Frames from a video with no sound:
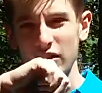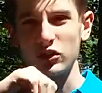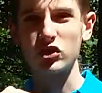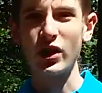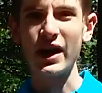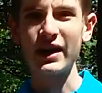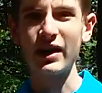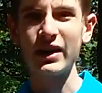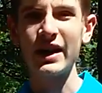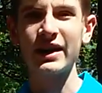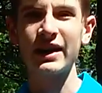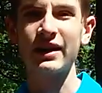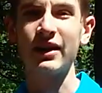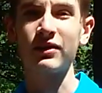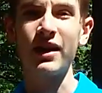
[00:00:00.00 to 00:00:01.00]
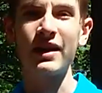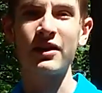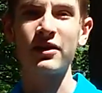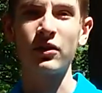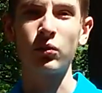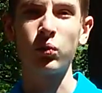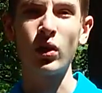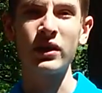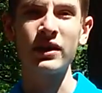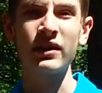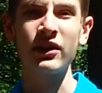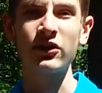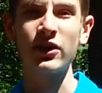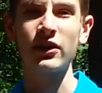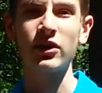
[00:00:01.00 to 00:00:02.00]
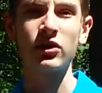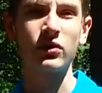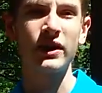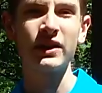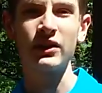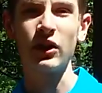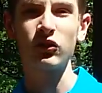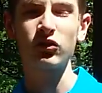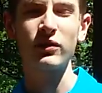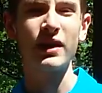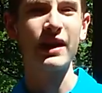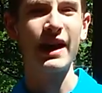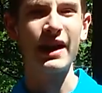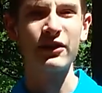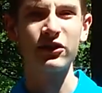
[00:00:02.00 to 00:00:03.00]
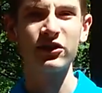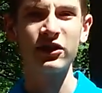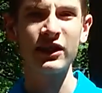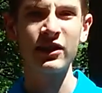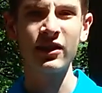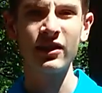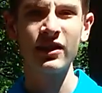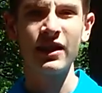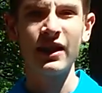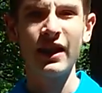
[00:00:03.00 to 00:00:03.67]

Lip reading: Dry down, I get a lot of the woodiness and the green notes from that cedar.